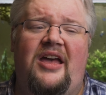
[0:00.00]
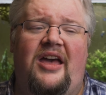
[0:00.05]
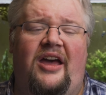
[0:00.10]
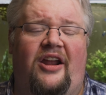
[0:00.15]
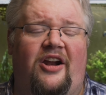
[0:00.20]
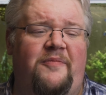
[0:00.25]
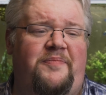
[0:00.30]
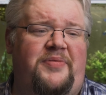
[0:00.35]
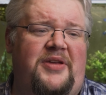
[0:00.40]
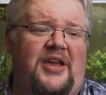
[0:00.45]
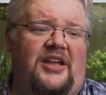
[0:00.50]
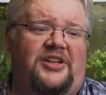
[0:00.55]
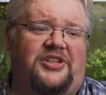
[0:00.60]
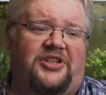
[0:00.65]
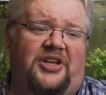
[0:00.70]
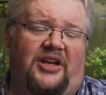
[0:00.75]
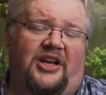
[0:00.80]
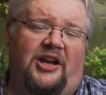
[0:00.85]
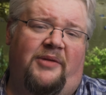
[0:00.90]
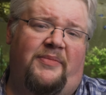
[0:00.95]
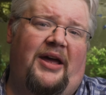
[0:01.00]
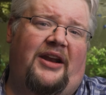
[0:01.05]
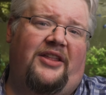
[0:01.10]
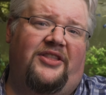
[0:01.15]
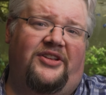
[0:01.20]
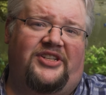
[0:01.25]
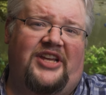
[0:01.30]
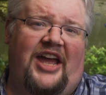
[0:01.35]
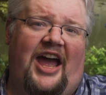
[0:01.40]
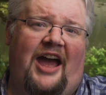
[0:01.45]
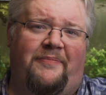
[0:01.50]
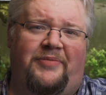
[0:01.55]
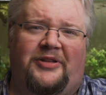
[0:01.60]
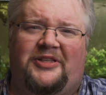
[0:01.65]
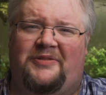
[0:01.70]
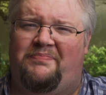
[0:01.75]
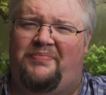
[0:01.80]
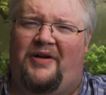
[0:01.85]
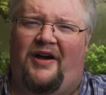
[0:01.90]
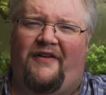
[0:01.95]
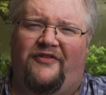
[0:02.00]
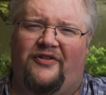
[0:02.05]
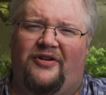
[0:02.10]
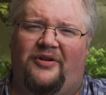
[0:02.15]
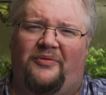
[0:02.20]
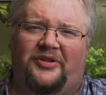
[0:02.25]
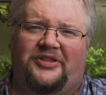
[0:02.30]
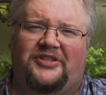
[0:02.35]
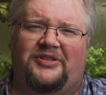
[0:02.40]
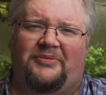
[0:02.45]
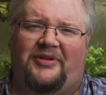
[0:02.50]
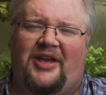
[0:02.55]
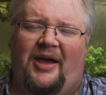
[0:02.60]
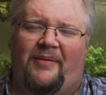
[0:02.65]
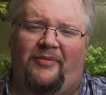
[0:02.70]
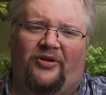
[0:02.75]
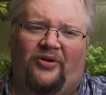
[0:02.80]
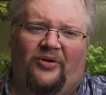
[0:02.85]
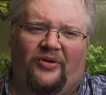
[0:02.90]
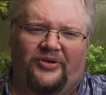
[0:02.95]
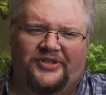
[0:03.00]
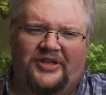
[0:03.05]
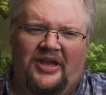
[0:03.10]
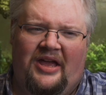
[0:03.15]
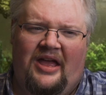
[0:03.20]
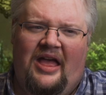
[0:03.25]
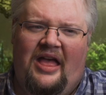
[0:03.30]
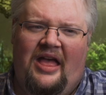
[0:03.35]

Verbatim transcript: And our pH can come out of the tap. It's buffered with some chemicals